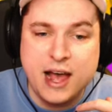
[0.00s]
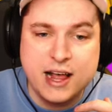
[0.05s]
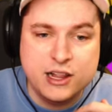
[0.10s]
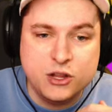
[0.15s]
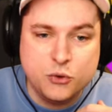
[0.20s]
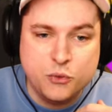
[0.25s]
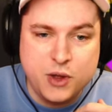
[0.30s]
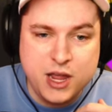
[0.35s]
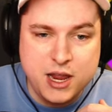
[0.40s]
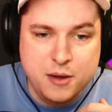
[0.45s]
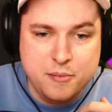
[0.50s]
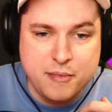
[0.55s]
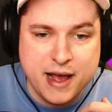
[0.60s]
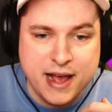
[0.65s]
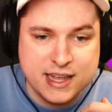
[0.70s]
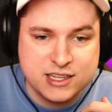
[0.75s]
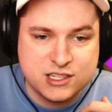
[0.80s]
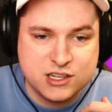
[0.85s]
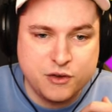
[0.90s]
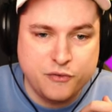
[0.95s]
Halloween
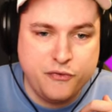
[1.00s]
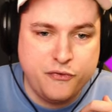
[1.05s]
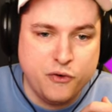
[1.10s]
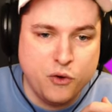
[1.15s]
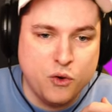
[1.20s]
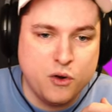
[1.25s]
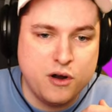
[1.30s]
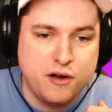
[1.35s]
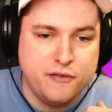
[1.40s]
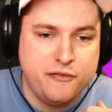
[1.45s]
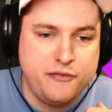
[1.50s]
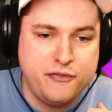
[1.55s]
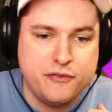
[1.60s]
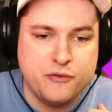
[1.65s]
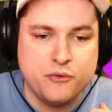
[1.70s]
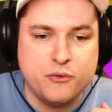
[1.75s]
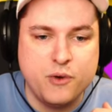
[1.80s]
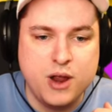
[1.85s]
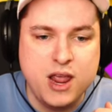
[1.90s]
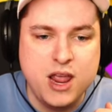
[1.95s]
mask for
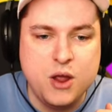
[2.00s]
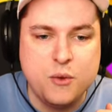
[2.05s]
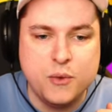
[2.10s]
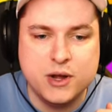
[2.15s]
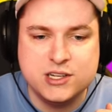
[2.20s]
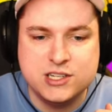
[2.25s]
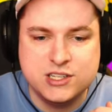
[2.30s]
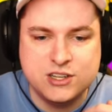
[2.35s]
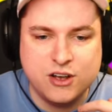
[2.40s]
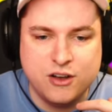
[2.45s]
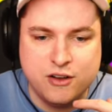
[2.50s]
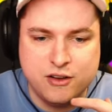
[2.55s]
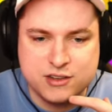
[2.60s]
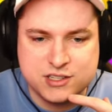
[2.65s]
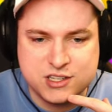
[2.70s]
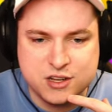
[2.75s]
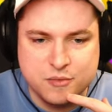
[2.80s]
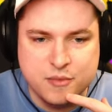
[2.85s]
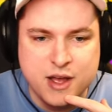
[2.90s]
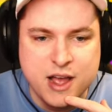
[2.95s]
free, which is
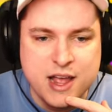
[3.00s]
awesome.